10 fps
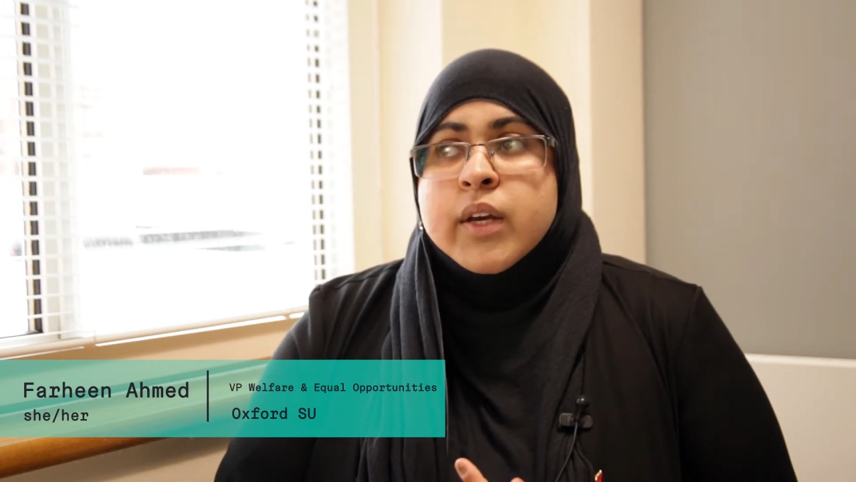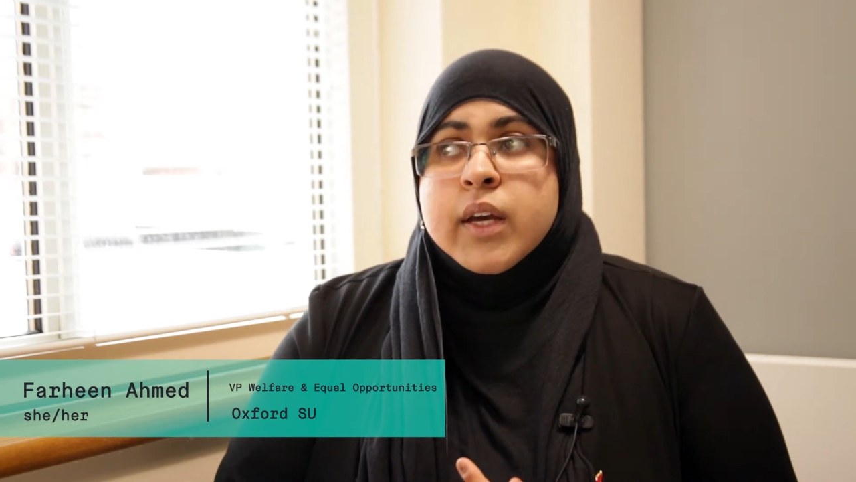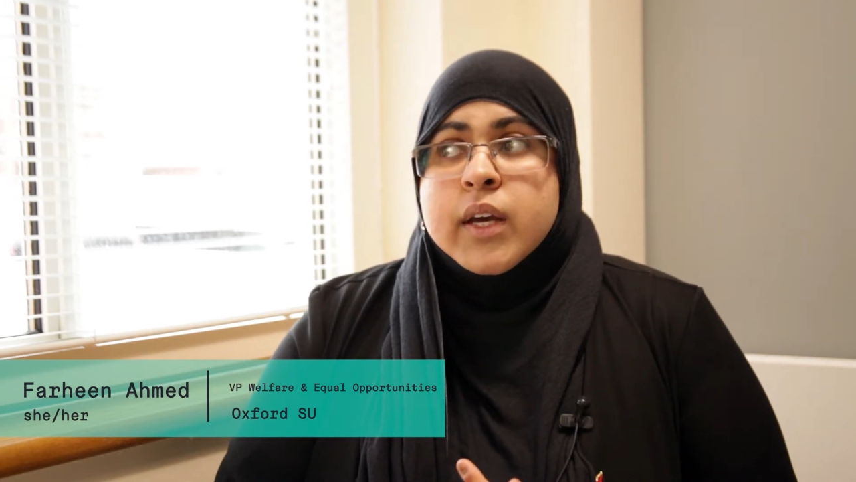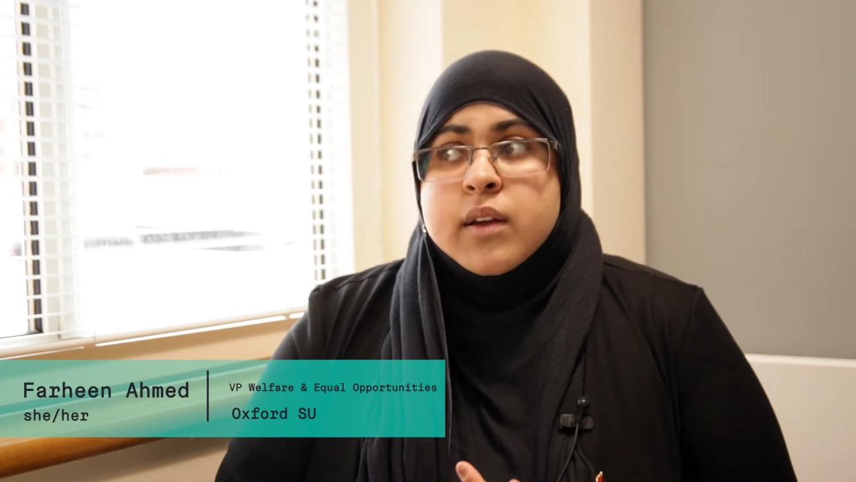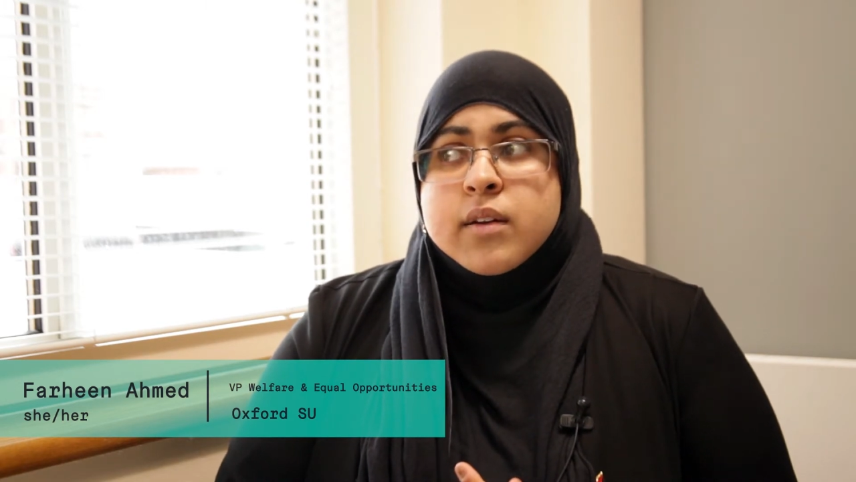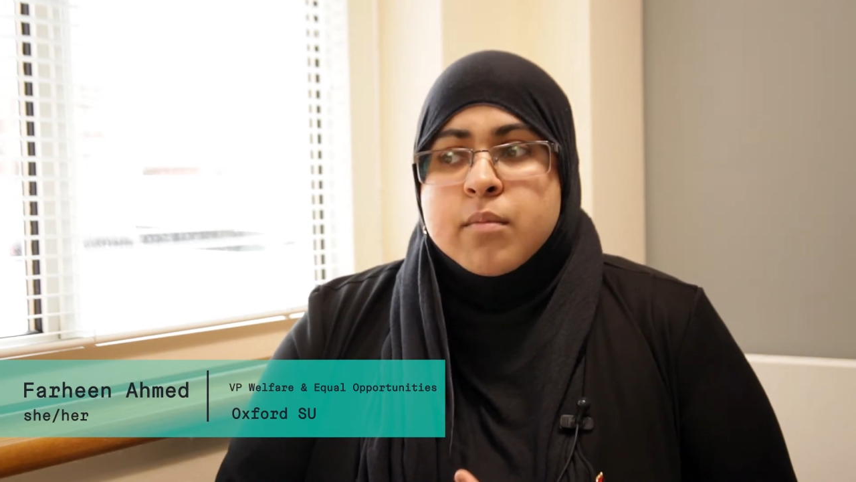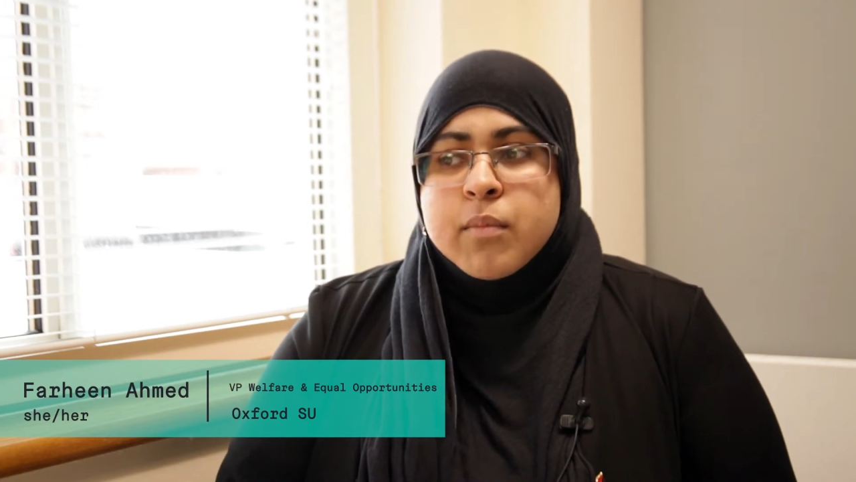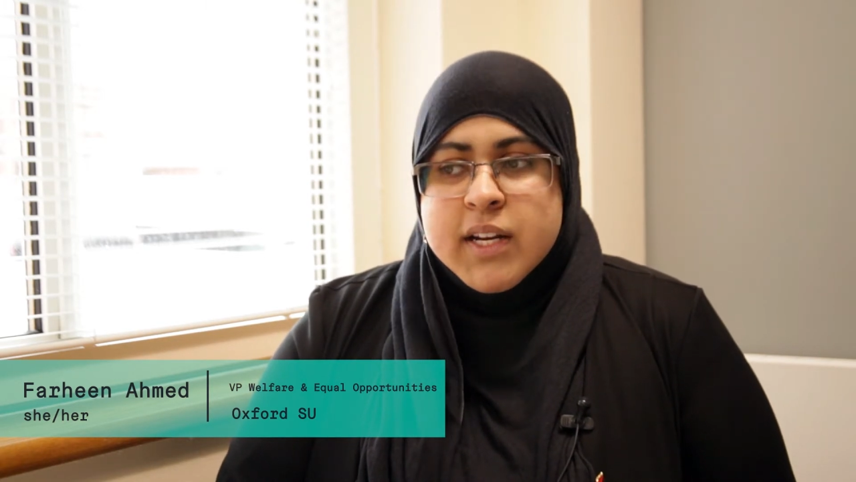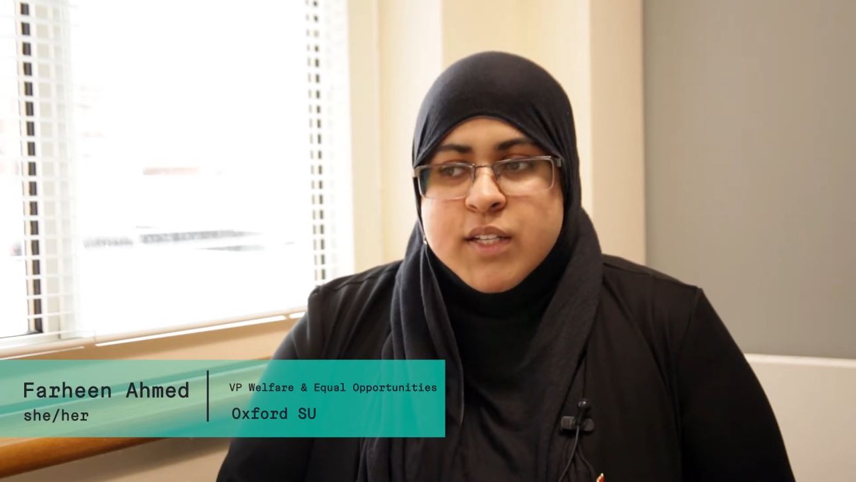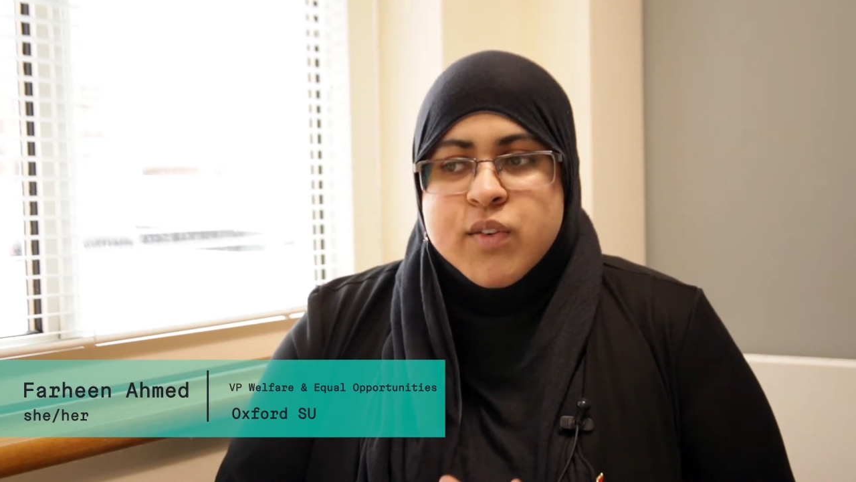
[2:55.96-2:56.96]
in
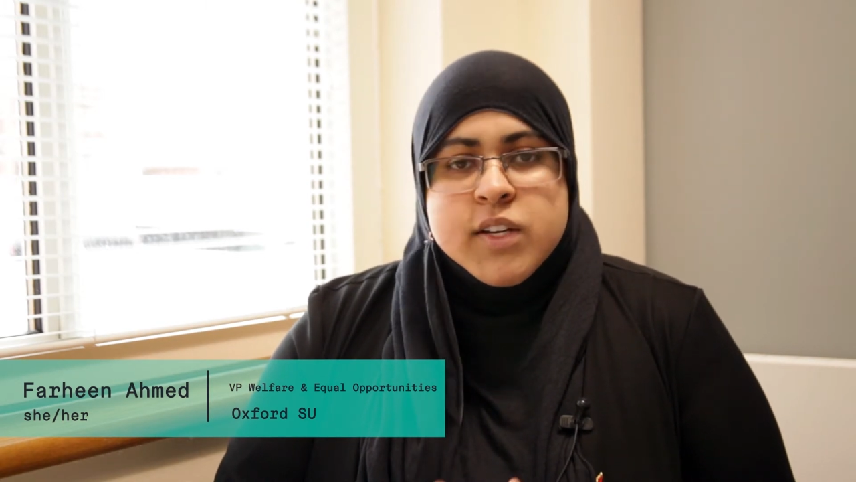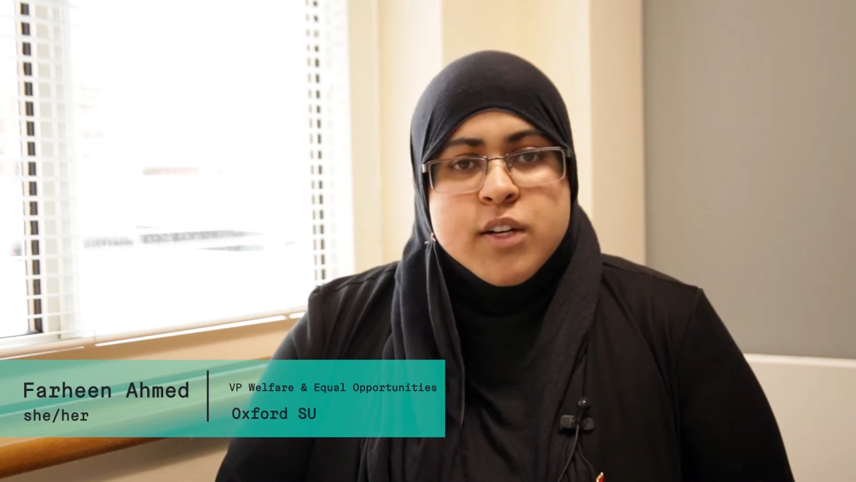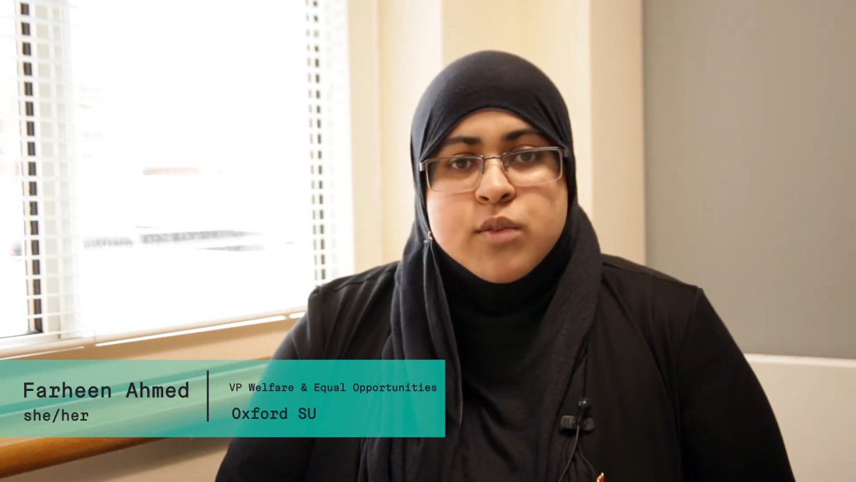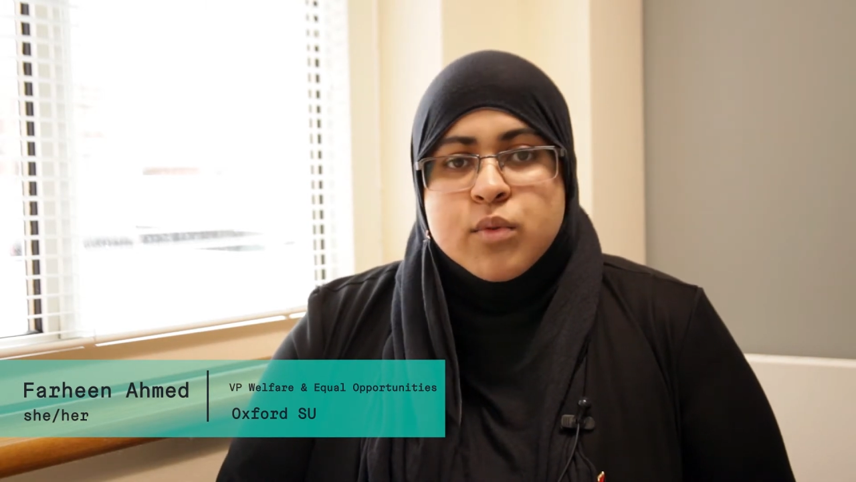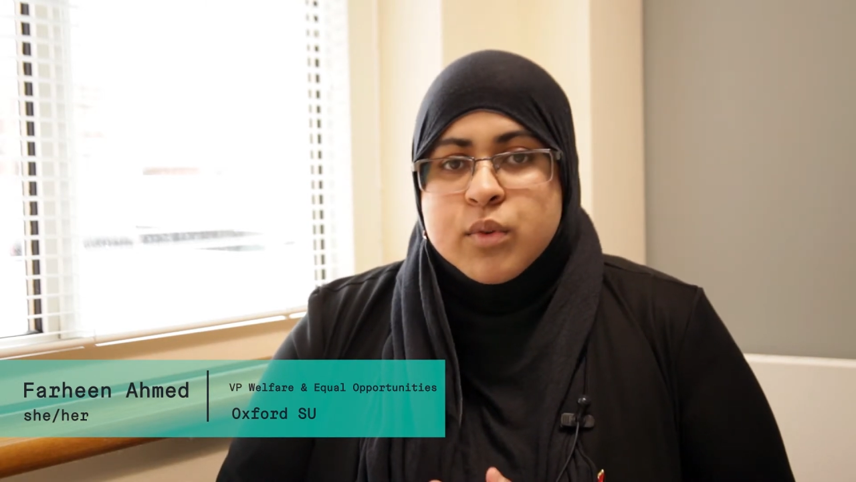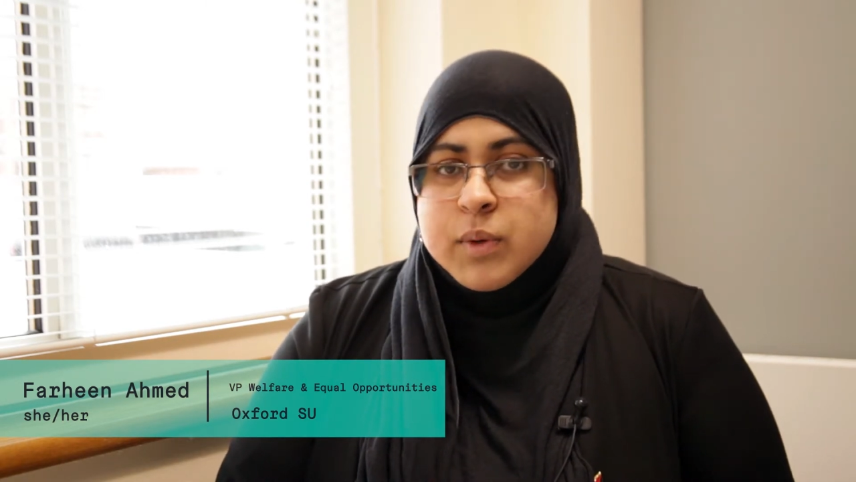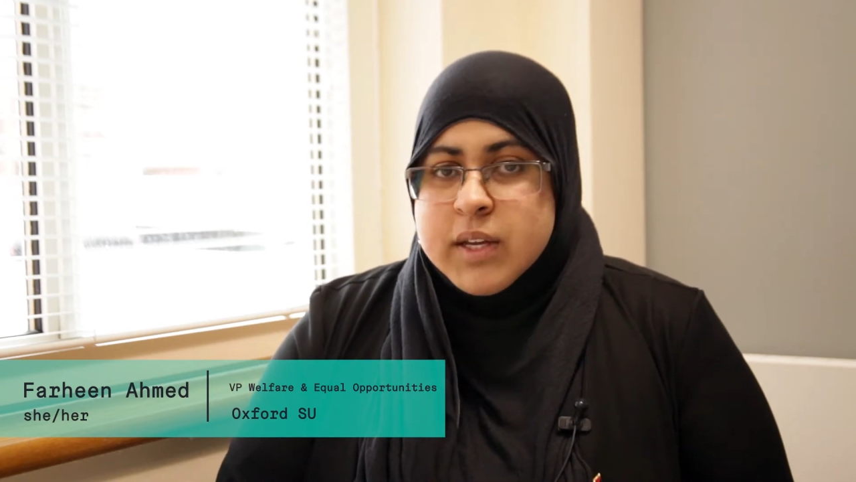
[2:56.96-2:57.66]
minus first and north